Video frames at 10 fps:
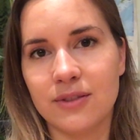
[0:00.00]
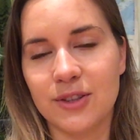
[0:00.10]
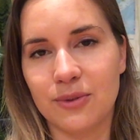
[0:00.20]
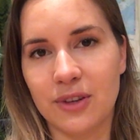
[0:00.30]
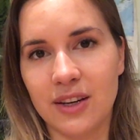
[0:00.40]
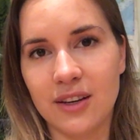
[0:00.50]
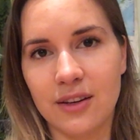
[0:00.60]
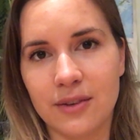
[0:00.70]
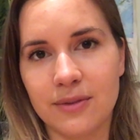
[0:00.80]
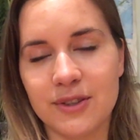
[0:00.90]
degree
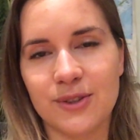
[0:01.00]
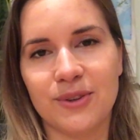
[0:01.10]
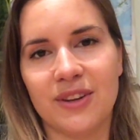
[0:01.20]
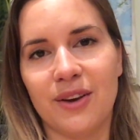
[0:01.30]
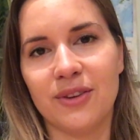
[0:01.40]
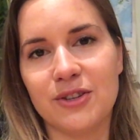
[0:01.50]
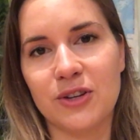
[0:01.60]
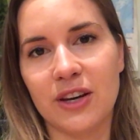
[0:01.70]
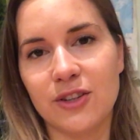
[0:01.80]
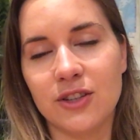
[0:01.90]
in physical and health
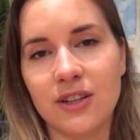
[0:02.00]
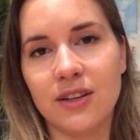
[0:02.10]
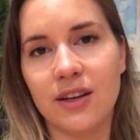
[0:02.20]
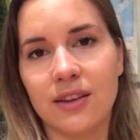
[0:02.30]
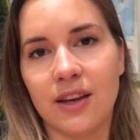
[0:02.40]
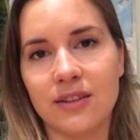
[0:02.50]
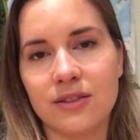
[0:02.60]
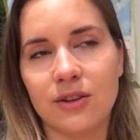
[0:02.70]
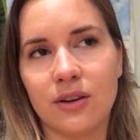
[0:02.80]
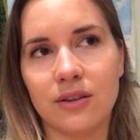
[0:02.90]
education, and
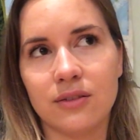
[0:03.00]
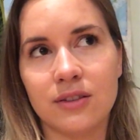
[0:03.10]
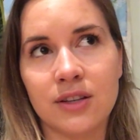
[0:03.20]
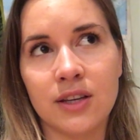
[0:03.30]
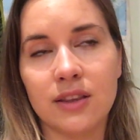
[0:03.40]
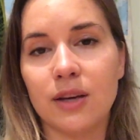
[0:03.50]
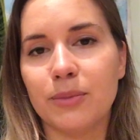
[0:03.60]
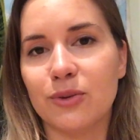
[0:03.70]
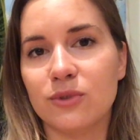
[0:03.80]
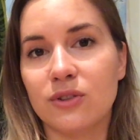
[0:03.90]

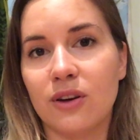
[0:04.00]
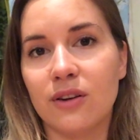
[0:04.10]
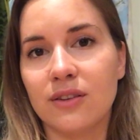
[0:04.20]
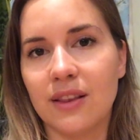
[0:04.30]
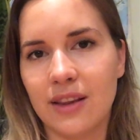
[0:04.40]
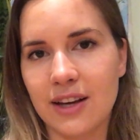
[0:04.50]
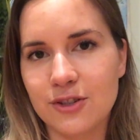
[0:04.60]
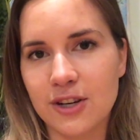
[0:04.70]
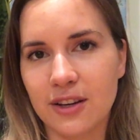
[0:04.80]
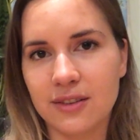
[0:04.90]
that book was called
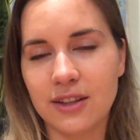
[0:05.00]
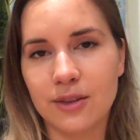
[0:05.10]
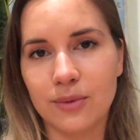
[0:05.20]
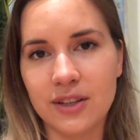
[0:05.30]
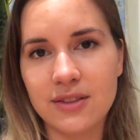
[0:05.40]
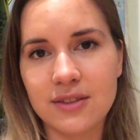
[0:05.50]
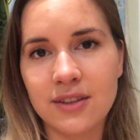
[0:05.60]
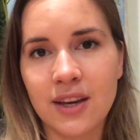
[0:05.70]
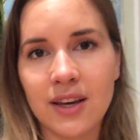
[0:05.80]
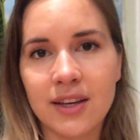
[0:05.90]
Last Child in the
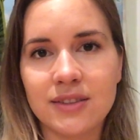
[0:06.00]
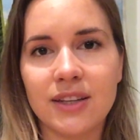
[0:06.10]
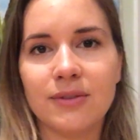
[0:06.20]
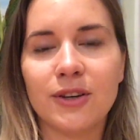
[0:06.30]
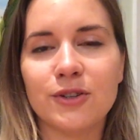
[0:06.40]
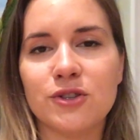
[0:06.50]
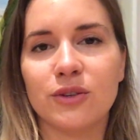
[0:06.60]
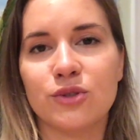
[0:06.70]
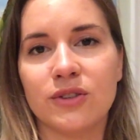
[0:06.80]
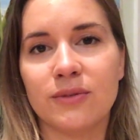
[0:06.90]
Woods: Saving Our
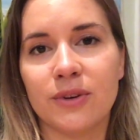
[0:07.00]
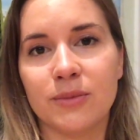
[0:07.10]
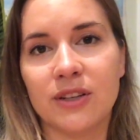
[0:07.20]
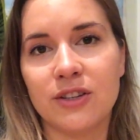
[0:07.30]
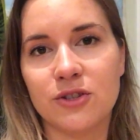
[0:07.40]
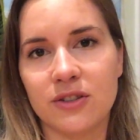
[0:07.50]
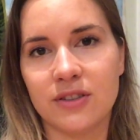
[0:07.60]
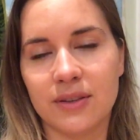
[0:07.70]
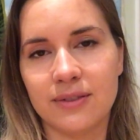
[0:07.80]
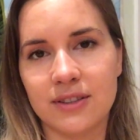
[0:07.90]
Children from the
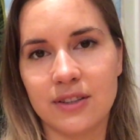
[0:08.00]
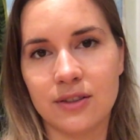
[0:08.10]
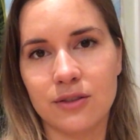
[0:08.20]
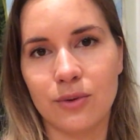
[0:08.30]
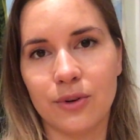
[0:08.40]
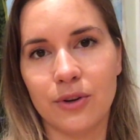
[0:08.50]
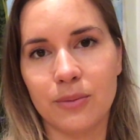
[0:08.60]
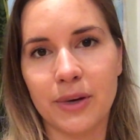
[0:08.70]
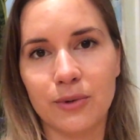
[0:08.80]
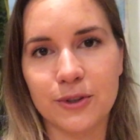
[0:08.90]
Nature Deficit
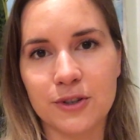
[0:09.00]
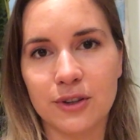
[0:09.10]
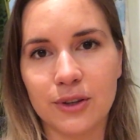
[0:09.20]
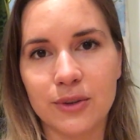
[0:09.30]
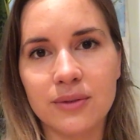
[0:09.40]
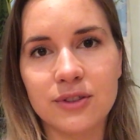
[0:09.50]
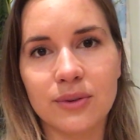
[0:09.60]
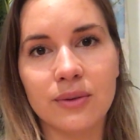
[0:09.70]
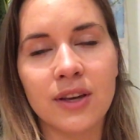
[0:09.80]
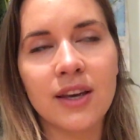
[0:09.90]
Disorder by Richard Liu.
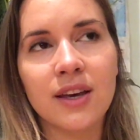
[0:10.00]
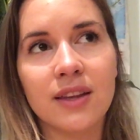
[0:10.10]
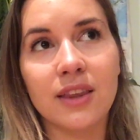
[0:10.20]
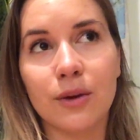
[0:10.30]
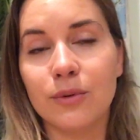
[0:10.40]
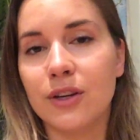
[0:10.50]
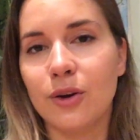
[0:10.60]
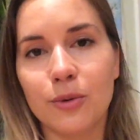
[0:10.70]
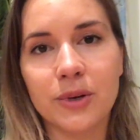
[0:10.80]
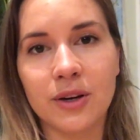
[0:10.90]
So that
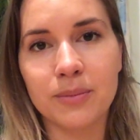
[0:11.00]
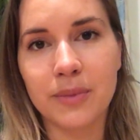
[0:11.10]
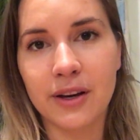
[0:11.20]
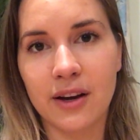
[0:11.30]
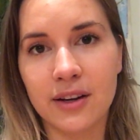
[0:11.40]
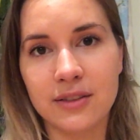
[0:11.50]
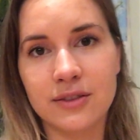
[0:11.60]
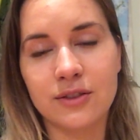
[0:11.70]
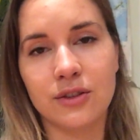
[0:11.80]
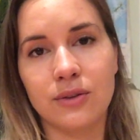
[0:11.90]
really opened up my
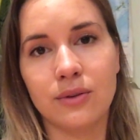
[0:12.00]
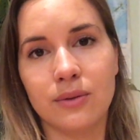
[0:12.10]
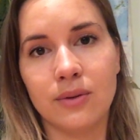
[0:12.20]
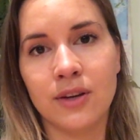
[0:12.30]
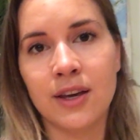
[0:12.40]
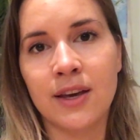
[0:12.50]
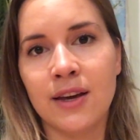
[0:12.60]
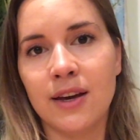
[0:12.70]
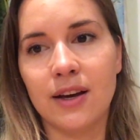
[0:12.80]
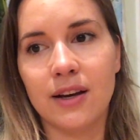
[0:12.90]
eyes to
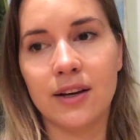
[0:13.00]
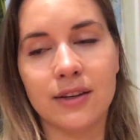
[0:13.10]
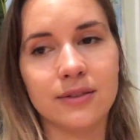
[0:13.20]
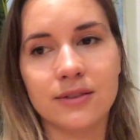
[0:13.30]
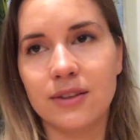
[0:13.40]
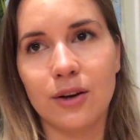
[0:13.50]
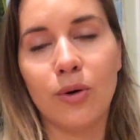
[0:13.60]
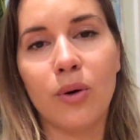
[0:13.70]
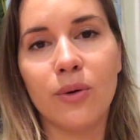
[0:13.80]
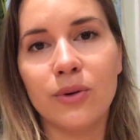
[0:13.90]
a
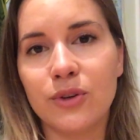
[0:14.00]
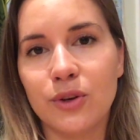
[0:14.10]
whole